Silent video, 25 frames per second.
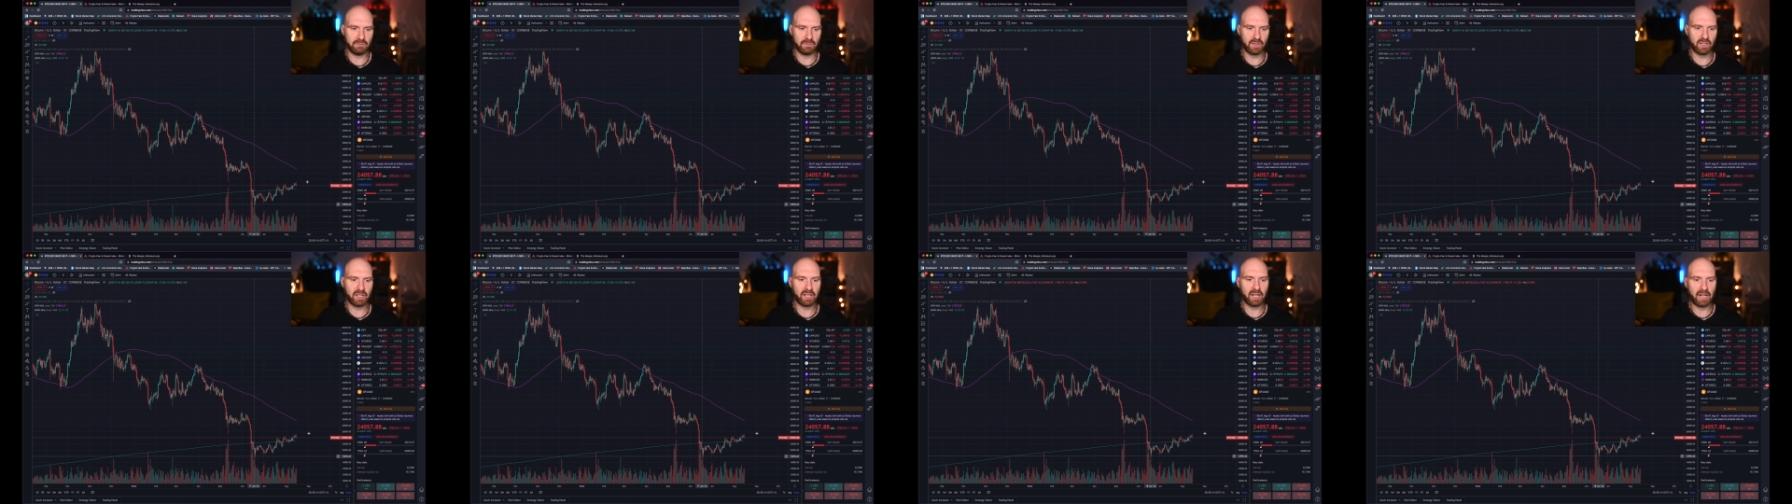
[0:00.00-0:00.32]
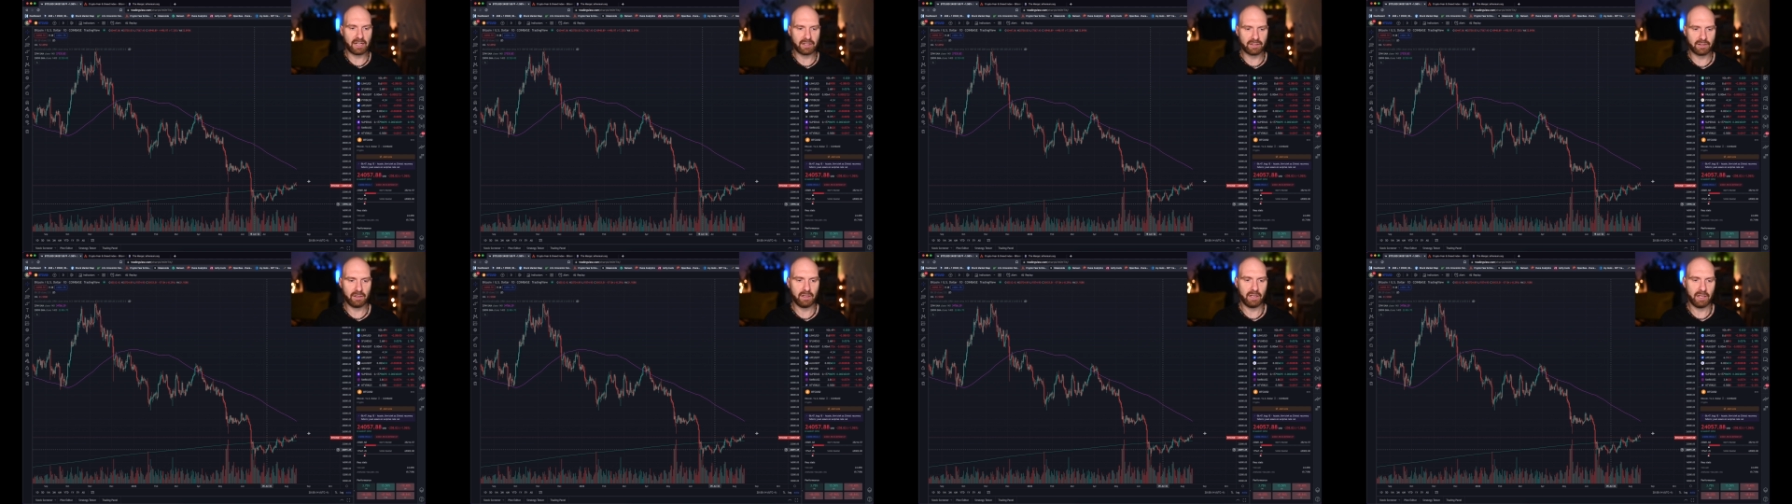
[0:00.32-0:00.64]

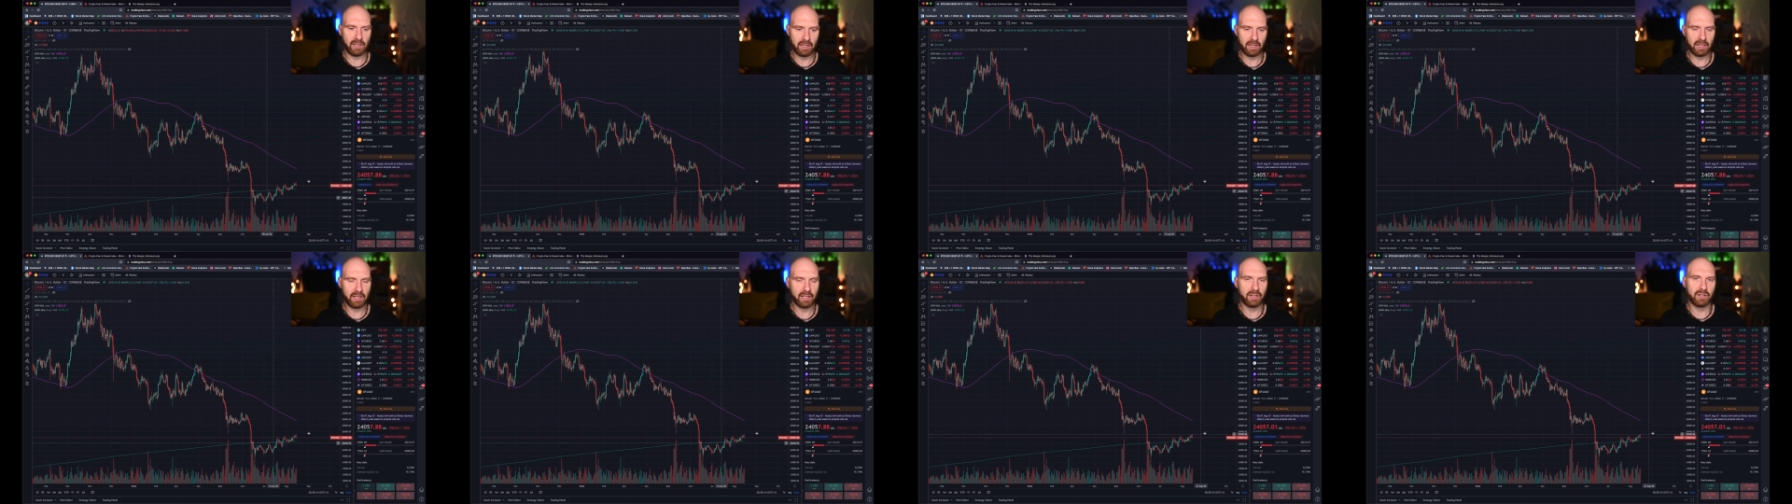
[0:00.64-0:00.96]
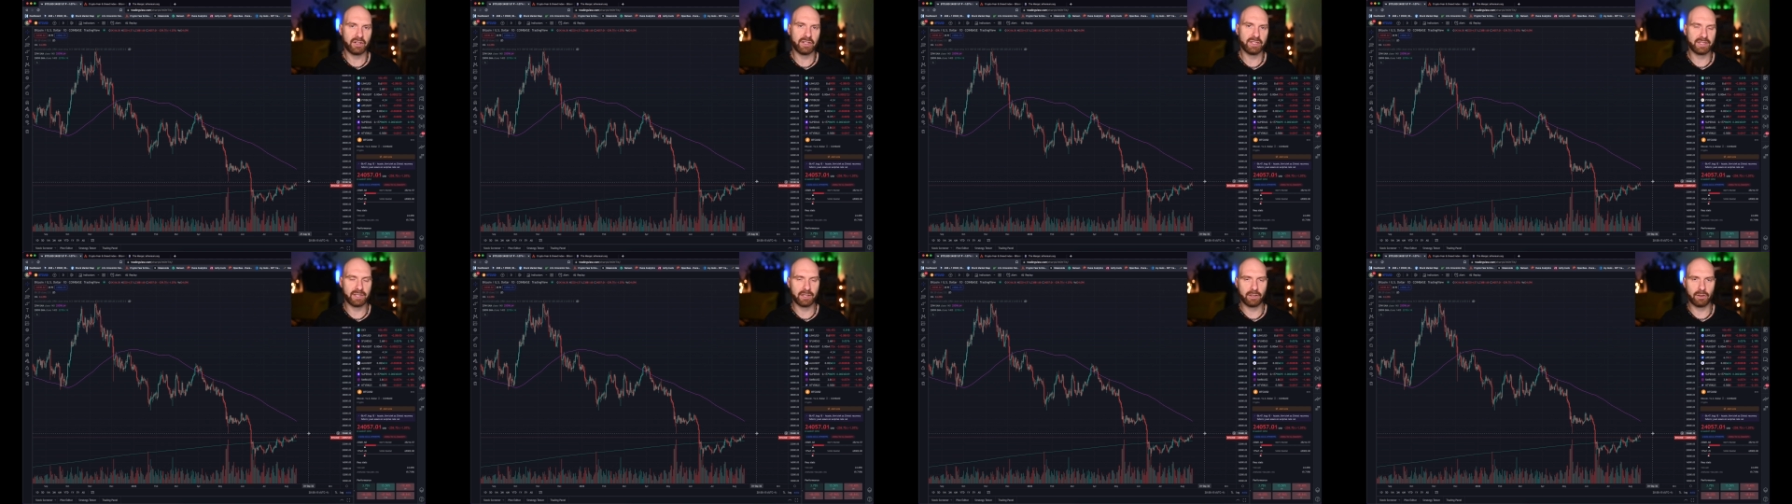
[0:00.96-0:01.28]
gradually
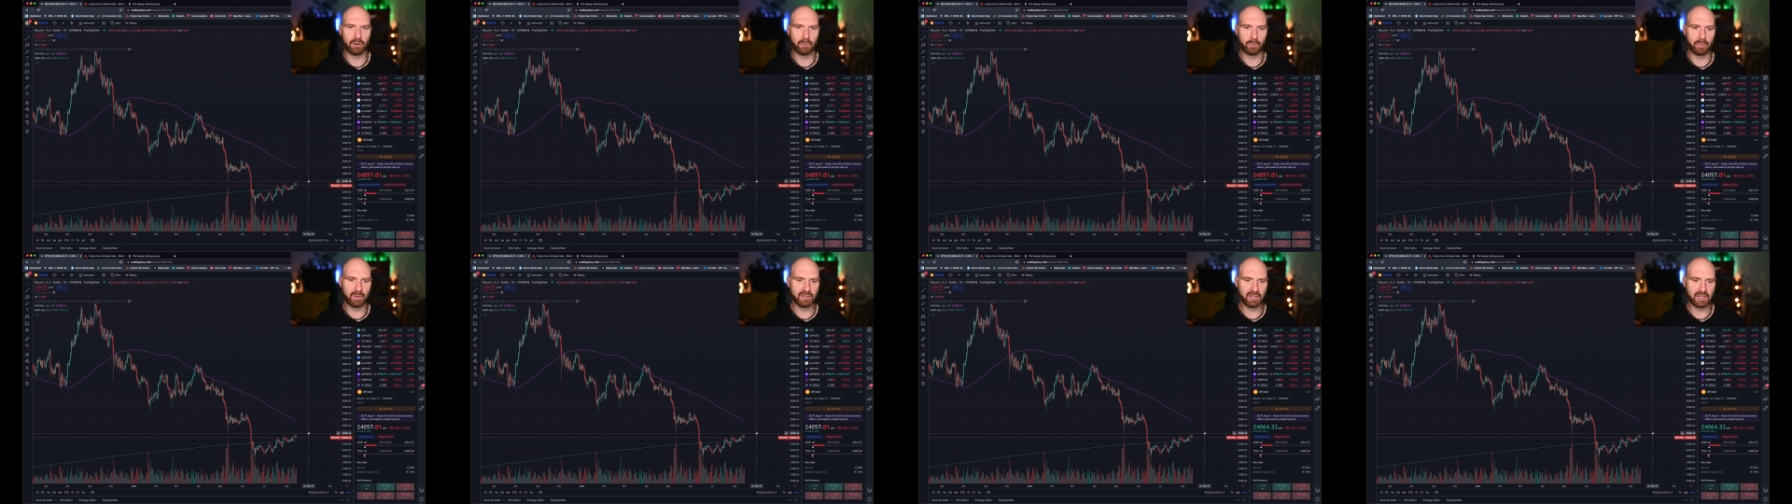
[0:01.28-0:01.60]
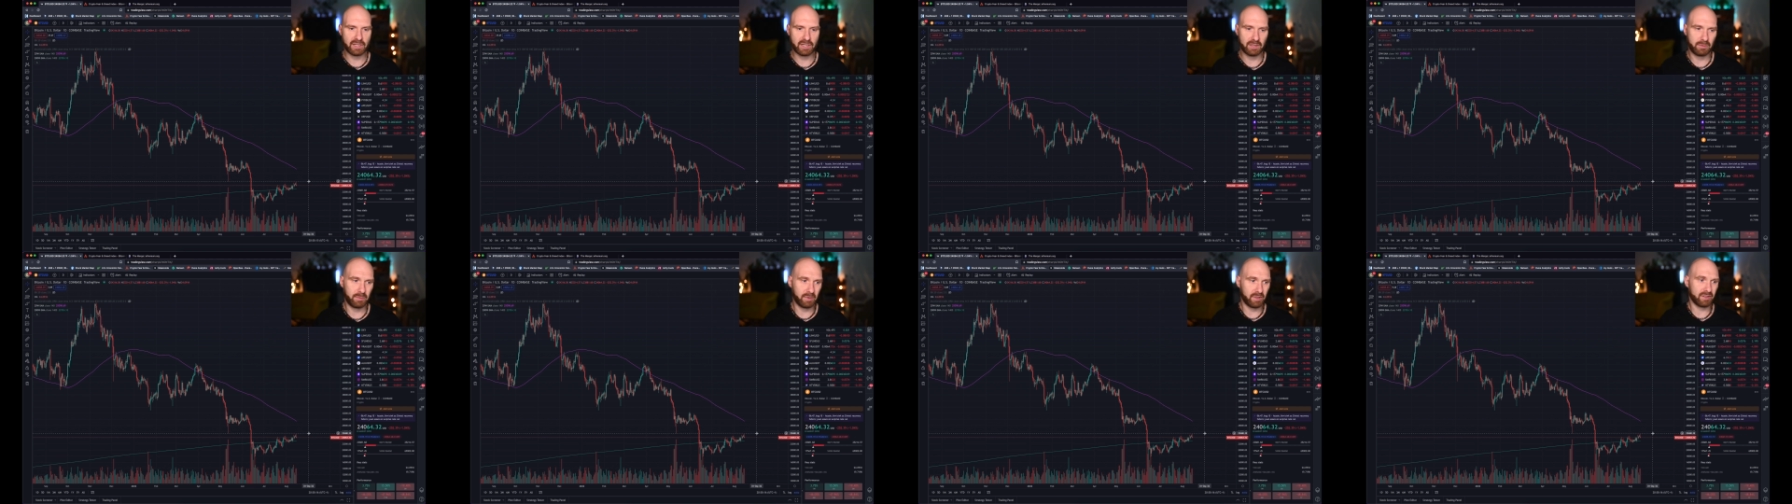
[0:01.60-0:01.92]
increasing your
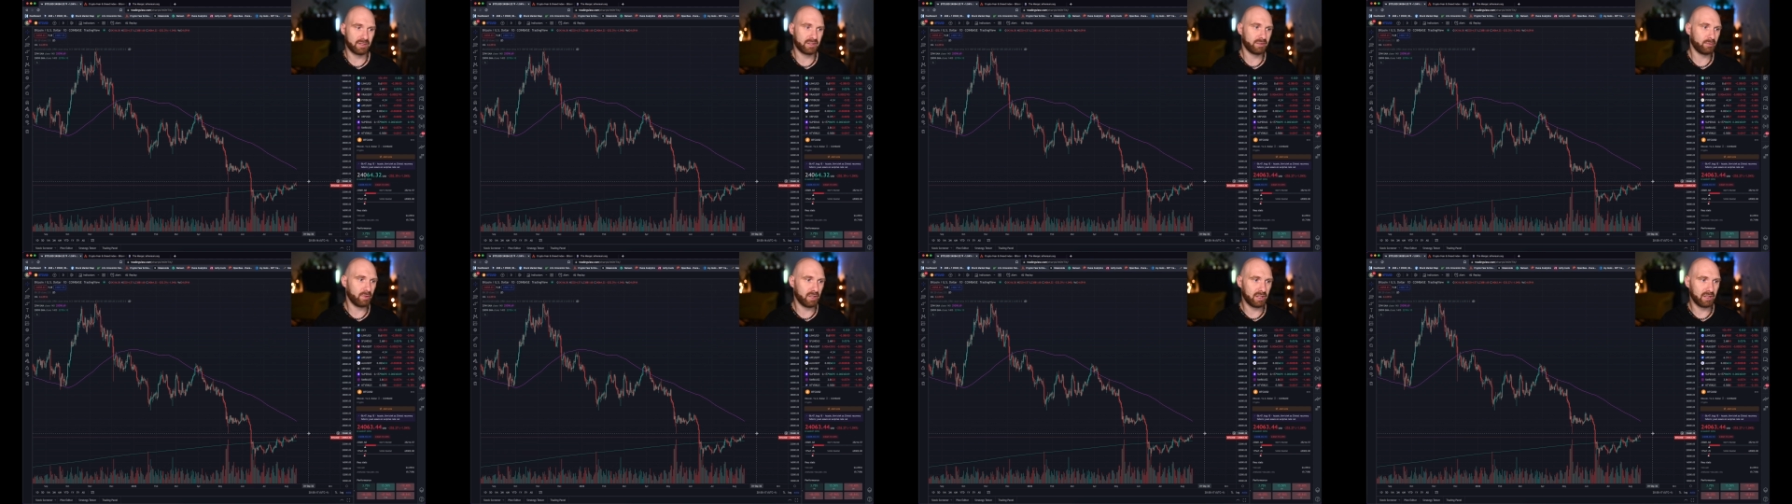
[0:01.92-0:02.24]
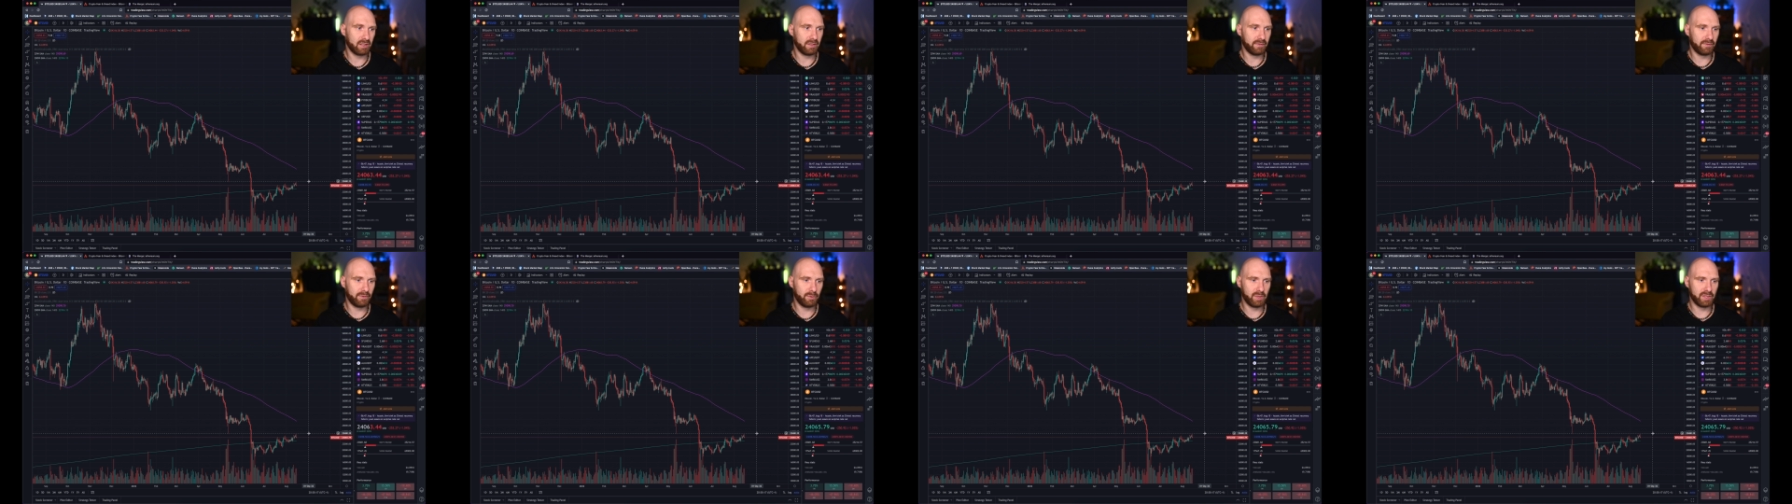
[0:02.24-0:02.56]
position because well
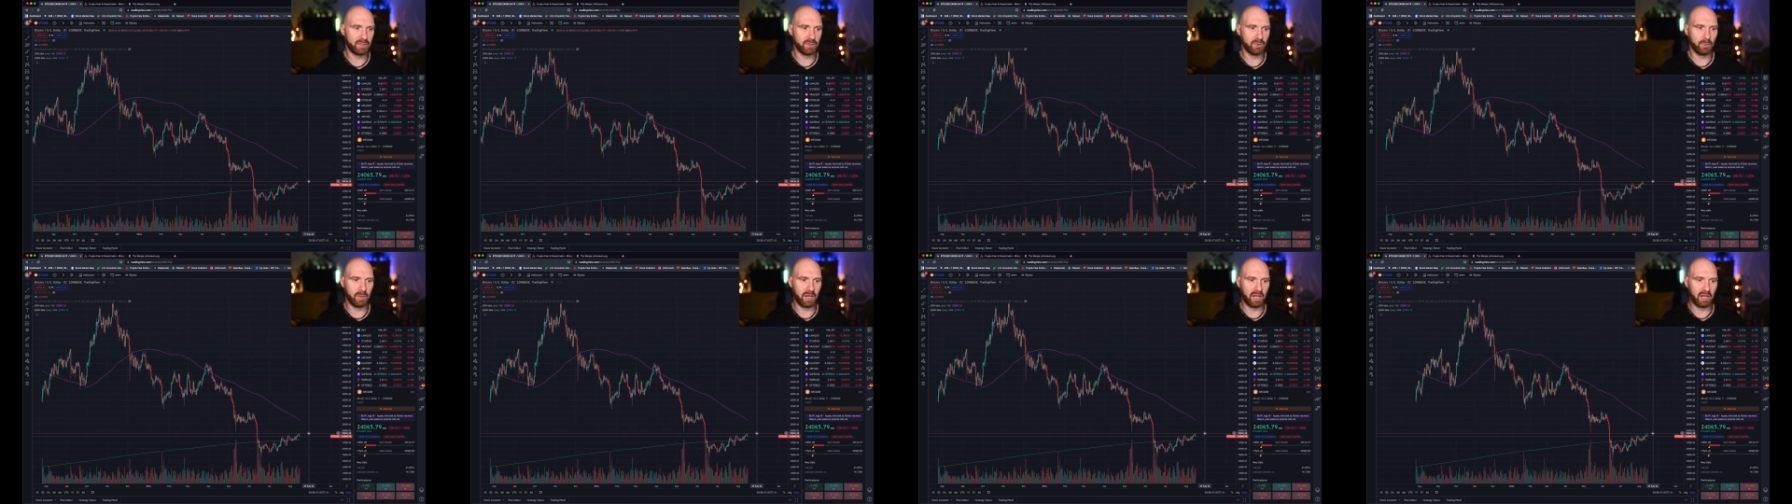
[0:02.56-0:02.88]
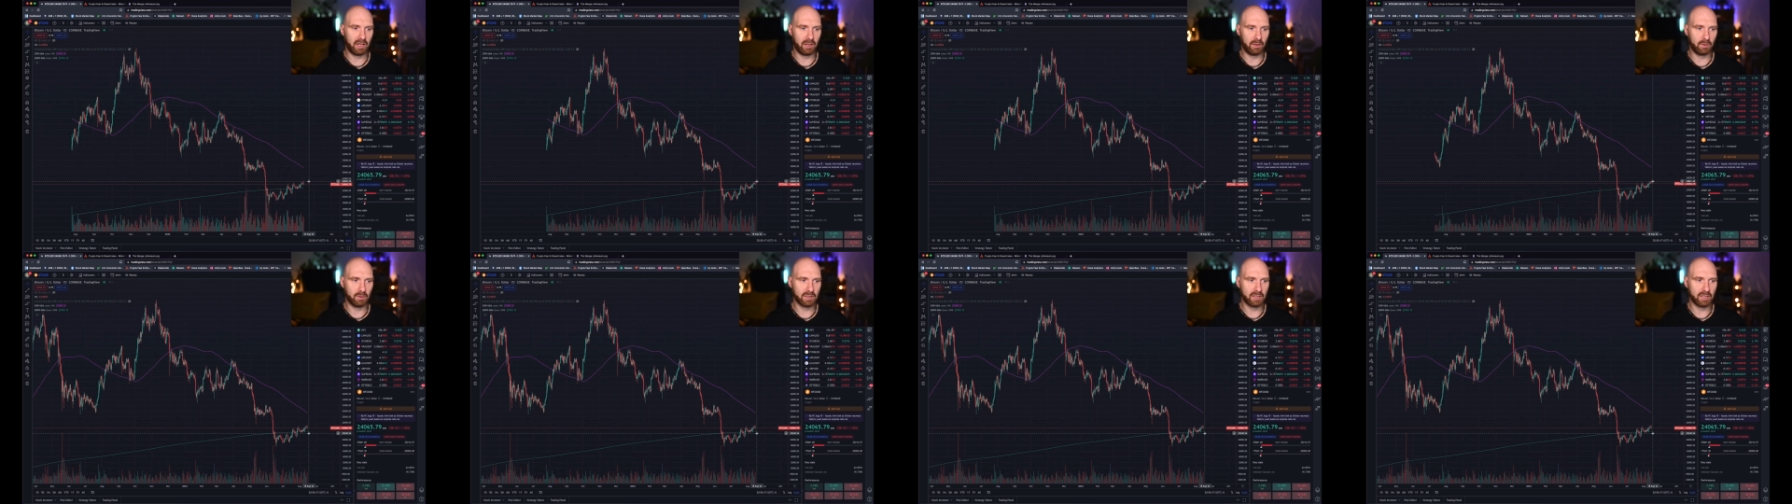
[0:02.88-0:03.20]
if we zoom
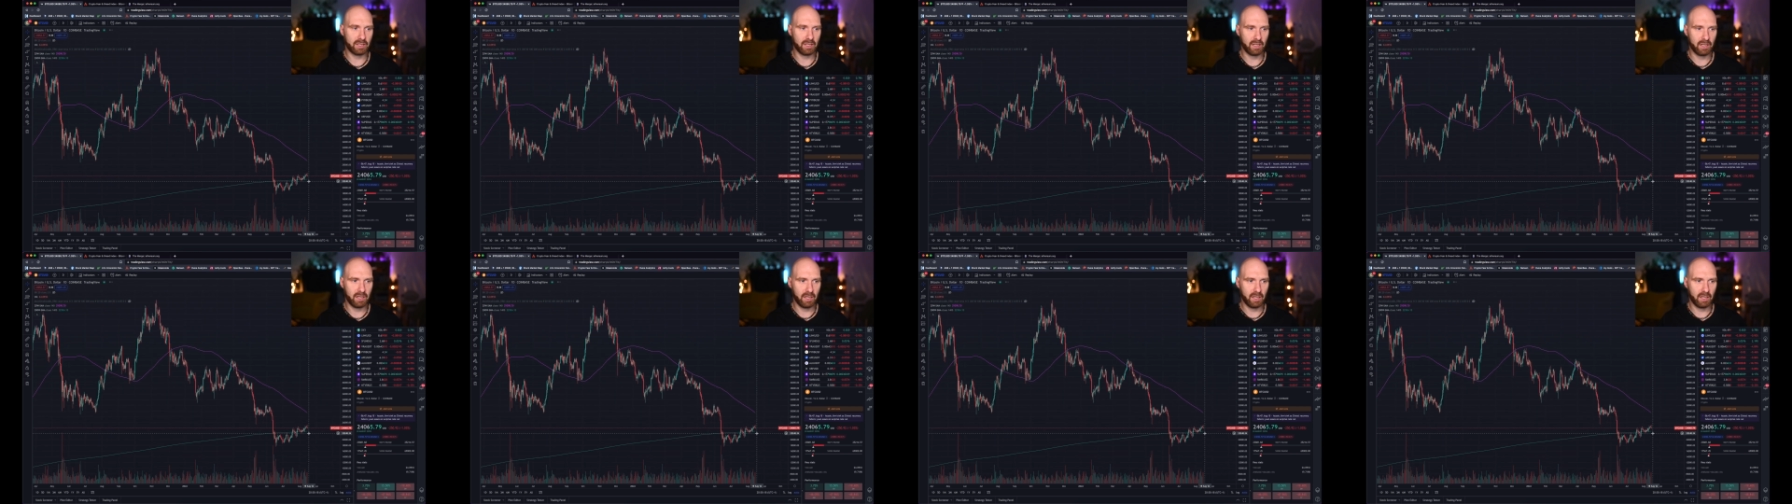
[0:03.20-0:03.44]
out